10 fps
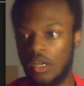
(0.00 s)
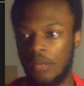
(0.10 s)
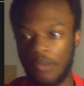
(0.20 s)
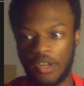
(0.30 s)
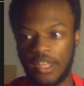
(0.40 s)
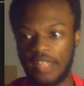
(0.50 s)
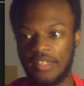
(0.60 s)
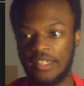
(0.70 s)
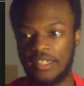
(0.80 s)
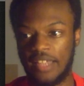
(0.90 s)
Mark
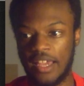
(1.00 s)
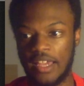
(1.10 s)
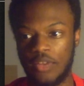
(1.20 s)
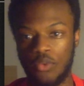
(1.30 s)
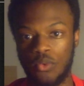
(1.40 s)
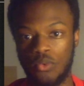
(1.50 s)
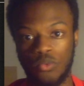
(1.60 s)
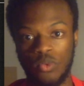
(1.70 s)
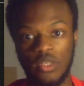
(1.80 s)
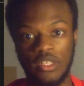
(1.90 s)
Anthony Kaye, who
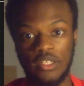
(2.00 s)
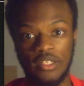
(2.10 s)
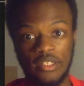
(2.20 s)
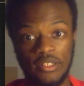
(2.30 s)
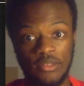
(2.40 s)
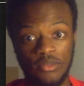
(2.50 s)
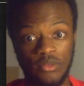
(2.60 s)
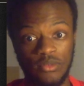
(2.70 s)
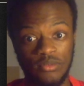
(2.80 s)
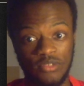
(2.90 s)
really
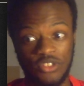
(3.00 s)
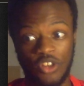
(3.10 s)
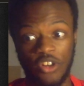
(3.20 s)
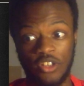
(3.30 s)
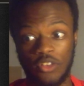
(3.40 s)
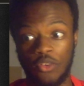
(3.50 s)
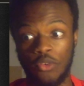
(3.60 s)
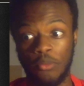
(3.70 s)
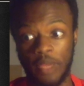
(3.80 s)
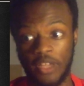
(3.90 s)
started the
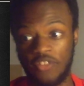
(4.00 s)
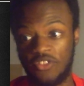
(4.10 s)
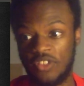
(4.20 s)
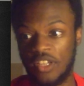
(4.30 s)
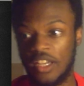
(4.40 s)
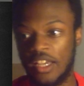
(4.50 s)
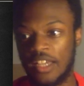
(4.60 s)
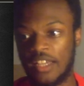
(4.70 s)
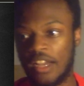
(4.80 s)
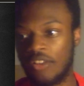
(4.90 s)
whole mess,
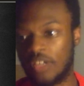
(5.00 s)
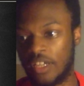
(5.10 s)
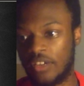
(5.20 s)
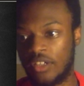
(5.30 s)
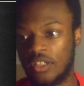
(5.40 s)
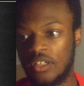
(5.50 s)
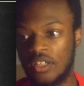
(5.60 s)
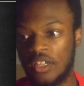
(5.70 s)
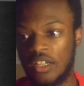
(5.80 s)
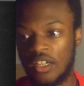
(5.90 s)
Kyle Larin,
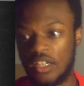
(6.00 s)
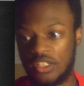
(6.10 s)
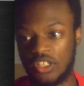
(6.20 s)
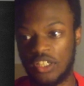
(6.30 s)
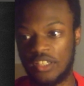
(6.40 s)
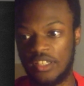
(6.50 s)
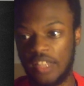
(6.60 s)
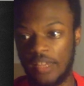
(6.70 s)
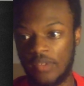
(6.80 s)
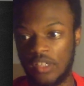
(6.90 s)
Jonathan
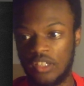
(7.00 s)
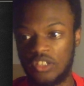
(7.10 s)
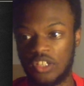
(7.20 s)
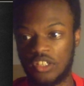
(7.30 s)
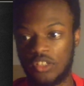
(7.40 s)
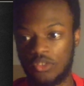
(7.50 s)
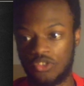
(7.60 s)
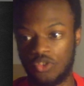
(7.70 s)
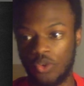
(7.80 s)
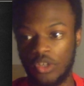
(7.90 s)
David, Jonathan
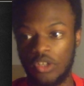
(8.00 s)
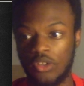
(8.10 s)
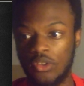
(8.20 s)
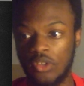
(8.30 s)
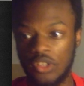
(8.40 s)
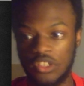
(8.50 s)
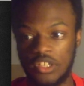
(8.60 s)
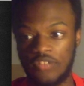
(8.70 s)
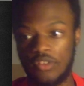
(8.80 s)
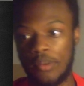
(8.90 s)
Osorio,
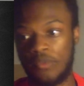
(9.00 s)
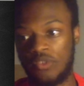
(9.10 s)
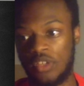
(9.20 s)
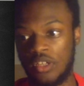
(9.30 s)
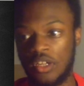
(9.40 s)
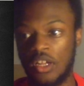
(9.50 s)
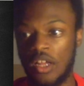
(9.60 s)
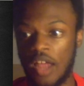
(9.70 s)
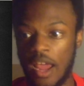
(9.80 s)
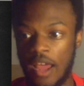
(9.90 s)
TFC represent,
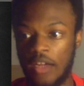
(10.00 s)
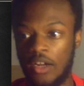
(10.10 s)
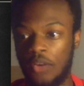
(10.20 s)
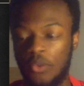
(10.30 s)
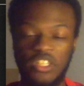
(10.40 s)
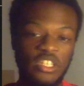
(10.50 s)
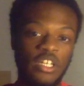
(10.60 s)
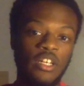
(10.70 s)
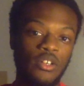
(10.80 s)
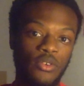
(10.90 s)
and
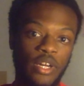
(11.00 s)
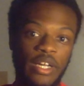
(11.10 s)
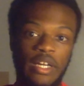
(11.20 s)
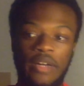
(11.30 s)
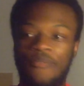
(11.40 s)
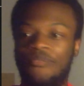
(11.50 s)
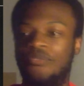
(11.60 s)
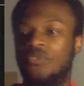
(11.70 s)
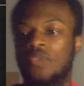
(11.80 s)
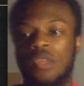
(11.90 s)
Richie Larea.
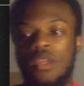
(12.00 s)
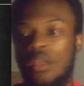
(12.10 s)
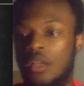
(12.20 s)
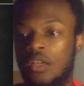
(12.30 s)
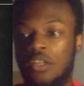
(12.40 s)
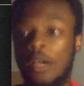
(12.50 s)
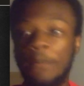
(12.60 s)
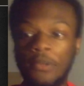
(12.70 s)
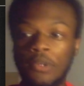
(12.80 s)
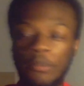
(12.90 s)
A
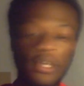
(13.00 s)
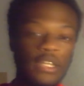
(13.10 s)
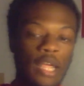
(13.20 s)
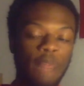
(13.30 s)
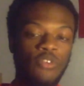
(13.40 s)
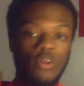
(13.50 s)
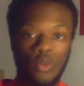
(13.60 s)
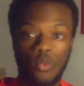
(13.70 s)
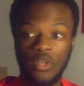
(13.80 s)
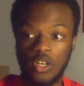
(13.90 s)
couple of the big names here are
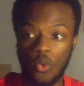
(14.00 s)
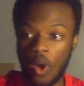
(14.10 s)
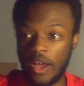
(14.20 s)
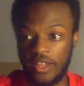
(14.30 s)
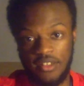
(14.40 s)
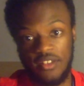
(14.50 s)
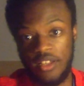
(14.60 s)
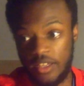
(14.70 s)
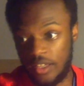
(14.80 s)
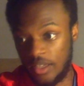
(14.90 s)
really quiet today.